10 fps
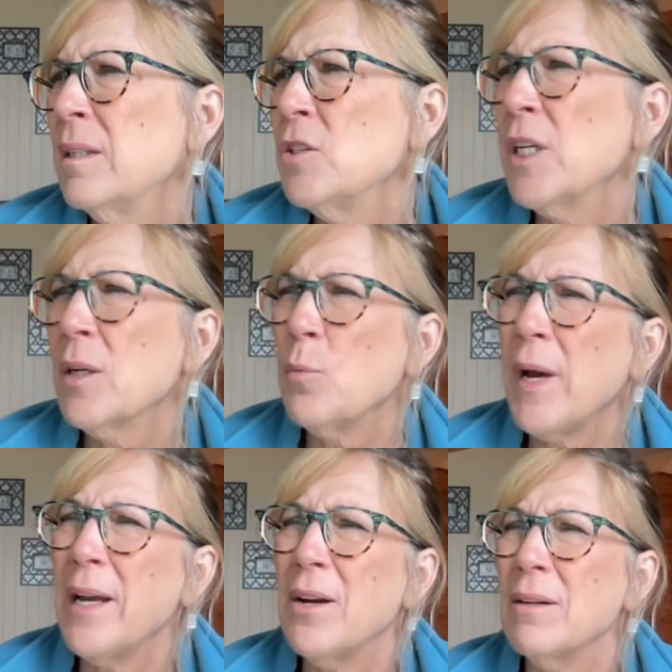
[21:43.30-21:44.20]
Chicken
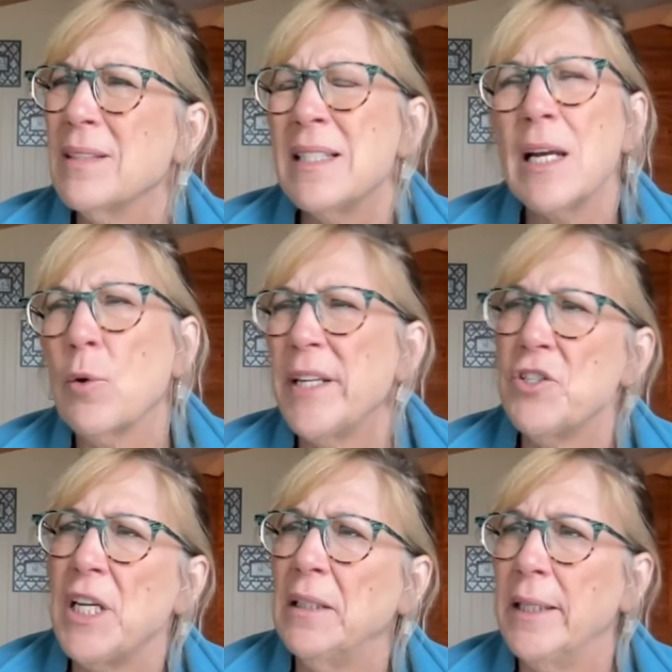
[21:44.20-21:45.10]
wire. It's not quite
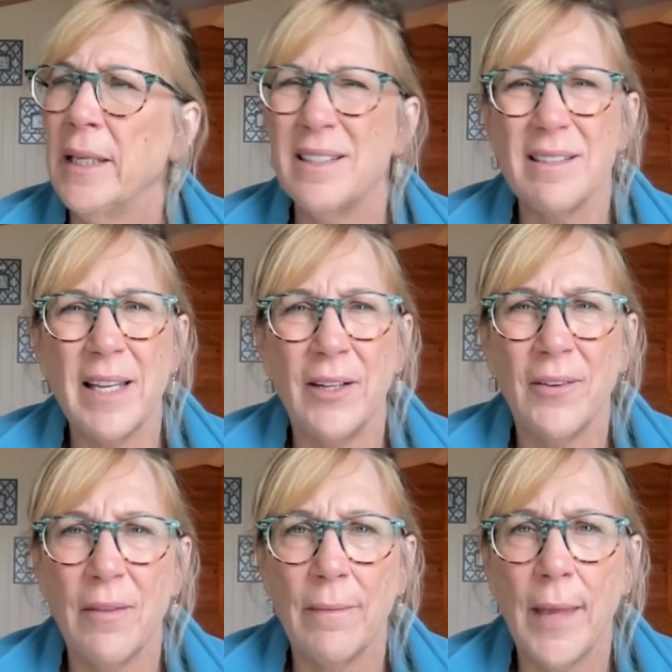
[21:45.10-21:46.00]
chain link. It's lighter
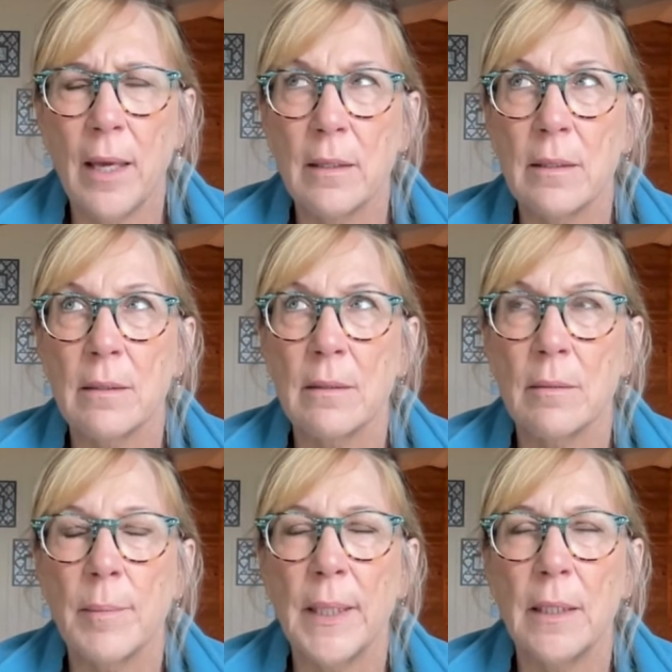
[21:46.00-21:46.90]
than that,
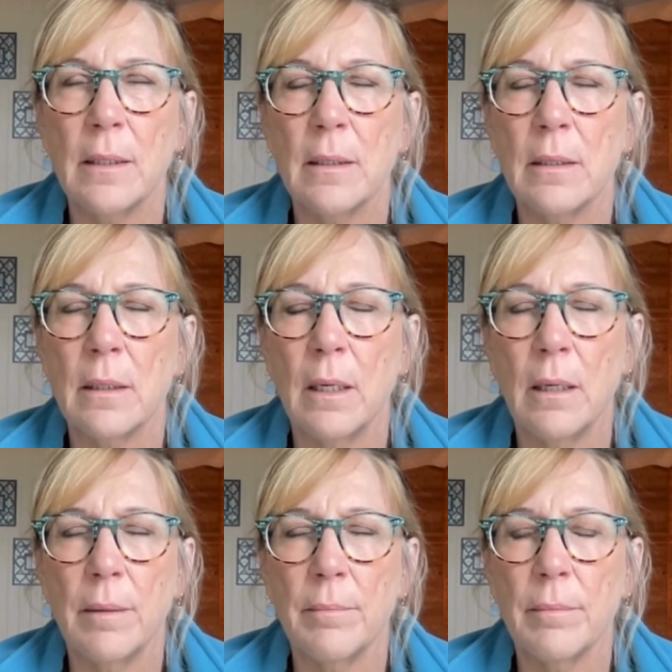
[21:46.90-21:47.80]
but
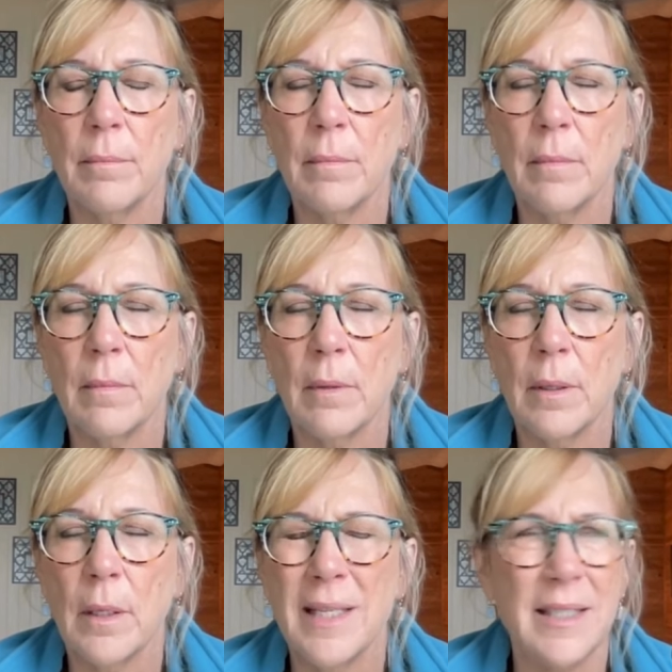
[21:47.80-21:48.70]
um,
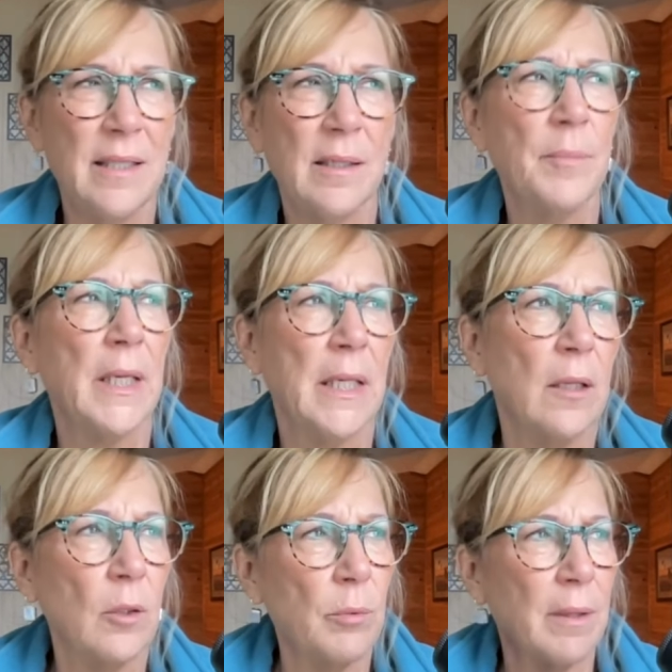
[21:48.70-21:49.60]
I see something
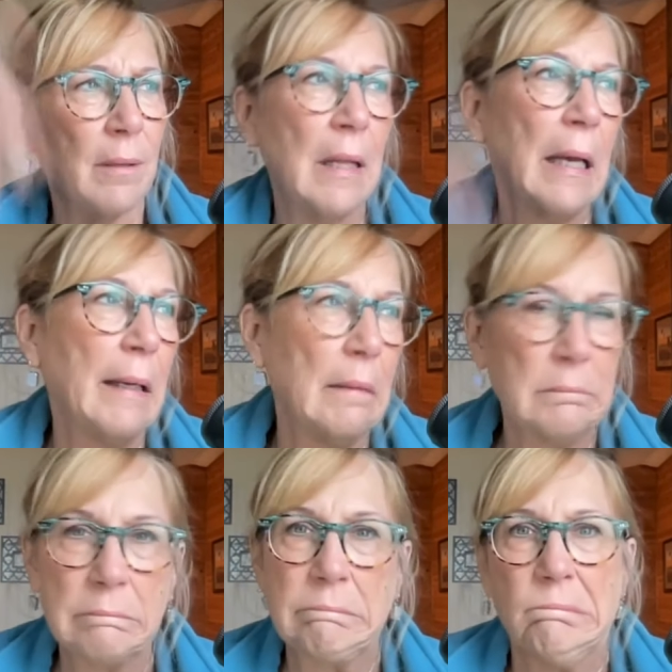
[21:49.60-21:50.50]
yellow with a line.
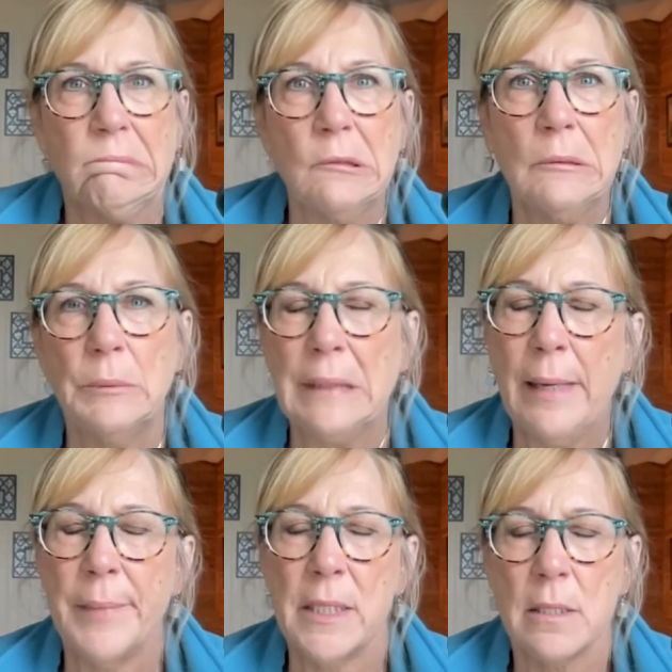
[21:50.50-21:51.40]
Don't know what
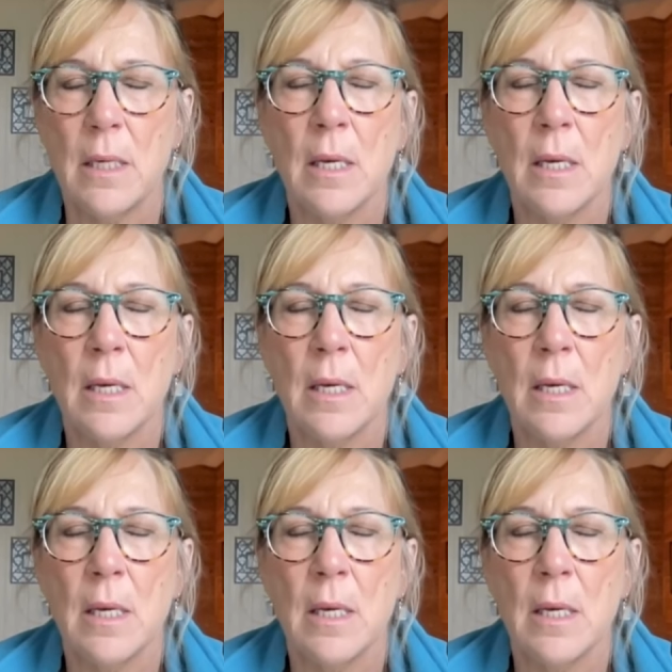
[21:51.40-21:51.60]
that means.